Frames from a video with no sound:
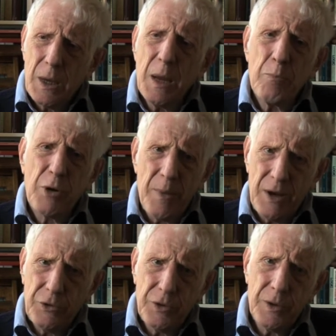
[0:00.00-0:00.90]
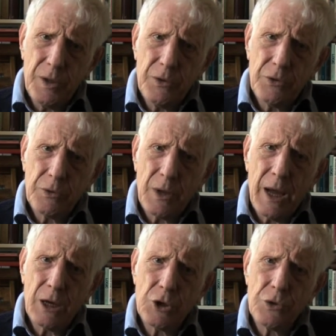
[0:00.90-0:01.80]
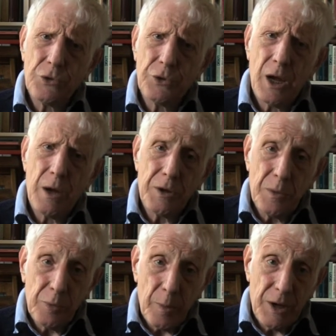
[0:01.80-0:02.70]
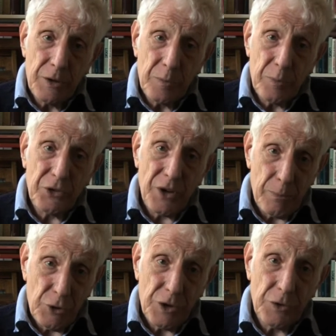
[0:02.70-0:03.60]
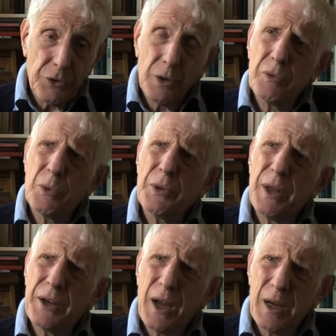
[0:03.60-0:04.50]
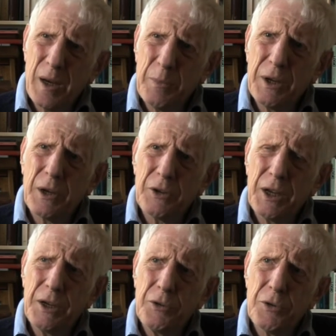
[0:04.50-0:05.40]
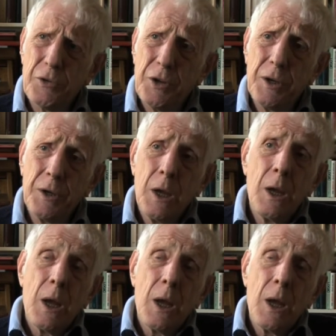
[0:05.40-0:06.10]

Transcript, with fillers: implemented these actions and how it implemented perception and so forth. That I had begun to get interested in.